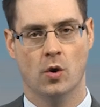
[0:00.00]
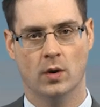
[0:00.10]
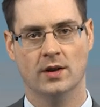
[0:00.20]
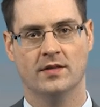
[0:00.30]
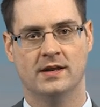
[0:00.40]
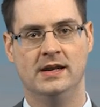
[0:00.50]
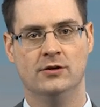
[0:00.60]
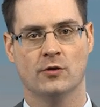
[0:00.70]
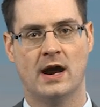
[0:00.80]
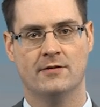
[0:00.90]
one of the
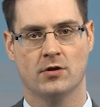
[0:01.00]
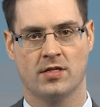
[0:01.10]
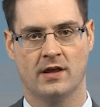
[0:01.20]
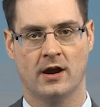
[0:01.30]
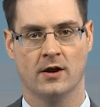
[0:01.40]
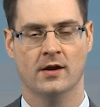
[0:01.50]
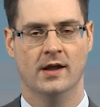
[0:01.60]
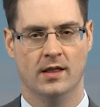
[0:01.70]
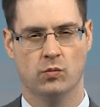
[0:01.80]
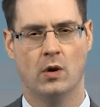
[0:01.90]
key drivers there
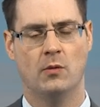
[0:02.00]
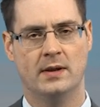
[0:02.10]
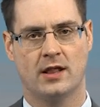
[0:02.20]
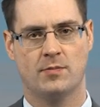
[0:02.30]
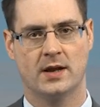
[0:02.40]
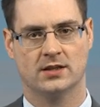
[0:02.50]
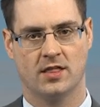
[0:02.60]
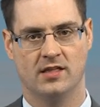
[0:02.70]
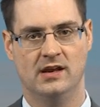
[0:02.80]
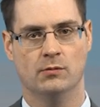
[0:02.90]
is what we expect to
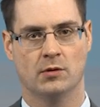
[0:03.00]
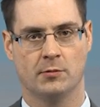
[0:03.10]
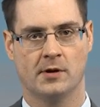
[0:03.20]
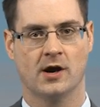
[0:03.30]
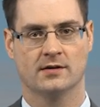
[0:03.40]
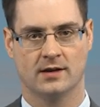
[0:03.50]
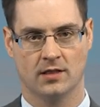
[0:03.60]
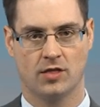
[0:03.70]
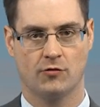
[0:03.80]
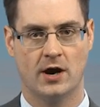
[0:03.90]
see with regard to
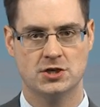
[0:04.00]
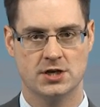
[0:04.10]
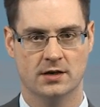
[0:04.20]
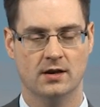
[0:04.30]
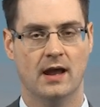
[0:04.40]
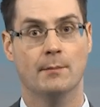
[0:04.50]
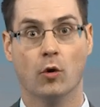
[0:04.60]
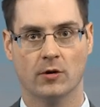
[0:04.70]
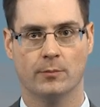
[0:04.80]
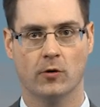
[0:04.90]
construction and,
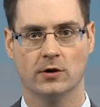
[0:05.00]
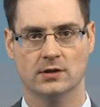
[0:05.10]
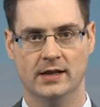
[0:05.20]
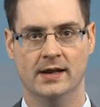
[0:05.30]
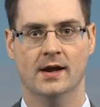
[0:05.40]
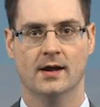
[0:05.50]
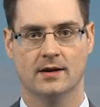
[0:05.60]
more importantly,